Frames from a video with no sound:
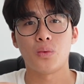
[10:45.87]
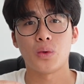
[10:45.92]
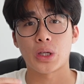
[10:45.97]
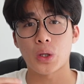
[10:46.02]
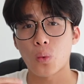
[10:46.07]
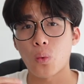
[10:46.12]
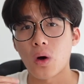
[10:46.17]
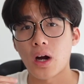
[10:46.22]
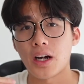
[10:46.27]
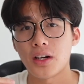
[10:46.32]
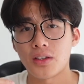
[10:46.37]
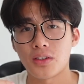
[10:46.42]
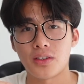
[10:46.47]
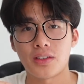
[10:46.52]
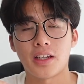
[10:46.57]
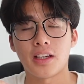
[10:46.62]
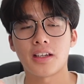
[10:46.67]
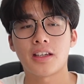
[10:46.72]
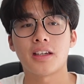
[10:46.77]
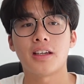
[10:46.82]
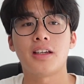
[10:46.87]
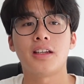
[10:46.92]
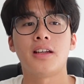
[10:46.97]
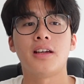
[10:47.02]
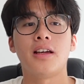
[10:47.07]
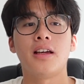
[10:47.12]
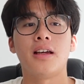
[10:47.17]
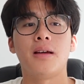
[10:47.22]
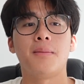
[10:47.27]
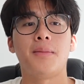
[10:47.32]
require to take it,
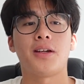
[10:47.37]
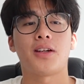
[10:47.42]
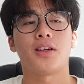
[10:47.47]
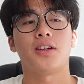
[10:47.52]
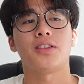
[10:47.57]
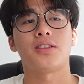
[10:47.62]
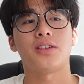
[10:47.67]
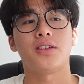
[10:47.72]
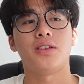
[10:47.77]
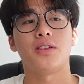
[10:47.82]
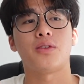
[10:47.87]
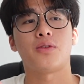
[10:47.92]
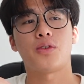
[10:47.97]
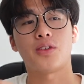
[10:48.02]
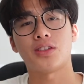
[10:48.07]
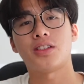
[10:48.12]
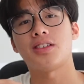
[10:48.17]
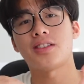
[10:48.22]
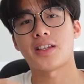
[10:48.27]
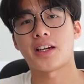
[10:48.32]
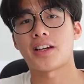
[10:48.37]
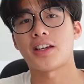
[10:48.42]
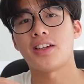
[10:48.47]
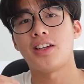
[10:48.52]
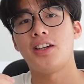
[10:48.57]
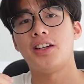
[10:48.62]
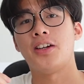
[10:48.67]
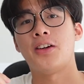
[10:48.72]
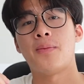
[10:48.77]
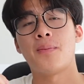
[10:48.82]
because in your first and second
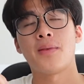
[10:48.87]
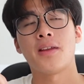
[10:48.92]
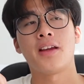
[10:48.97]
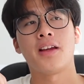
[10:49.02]
year,